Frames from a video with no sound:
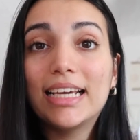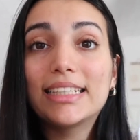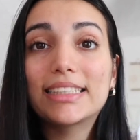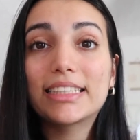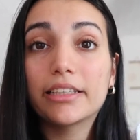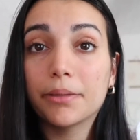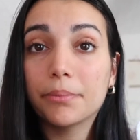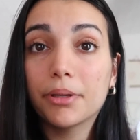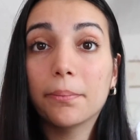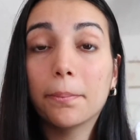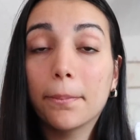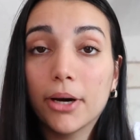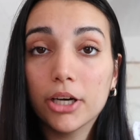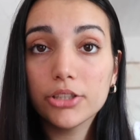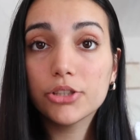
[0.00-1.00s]
it's going to be
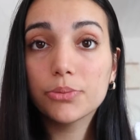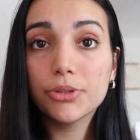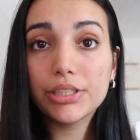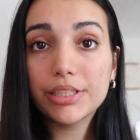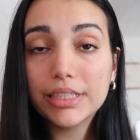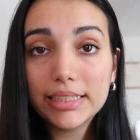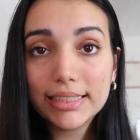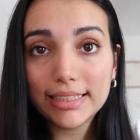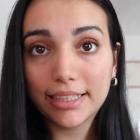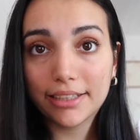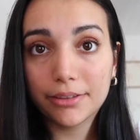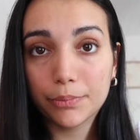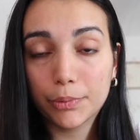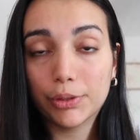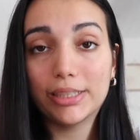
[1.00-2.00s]
much more
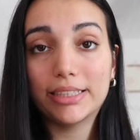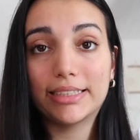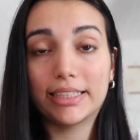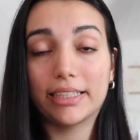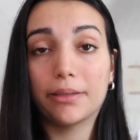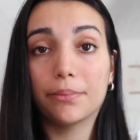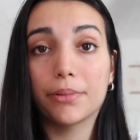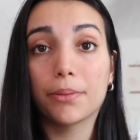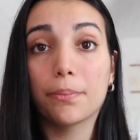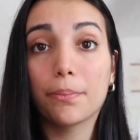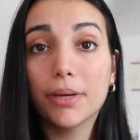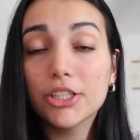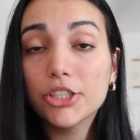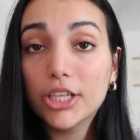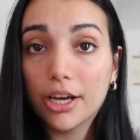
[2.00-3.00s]
sustainable. It's going to be
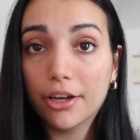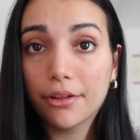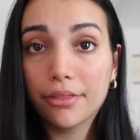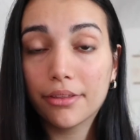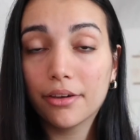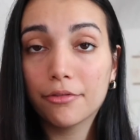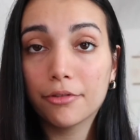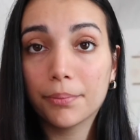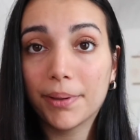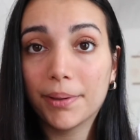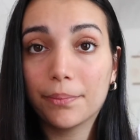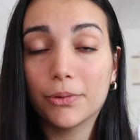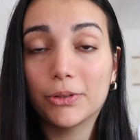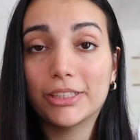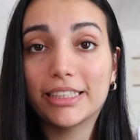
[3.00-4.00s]
much healthier for my
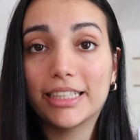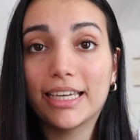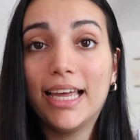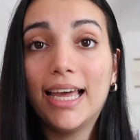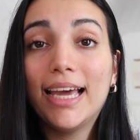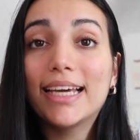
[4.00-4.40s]
body.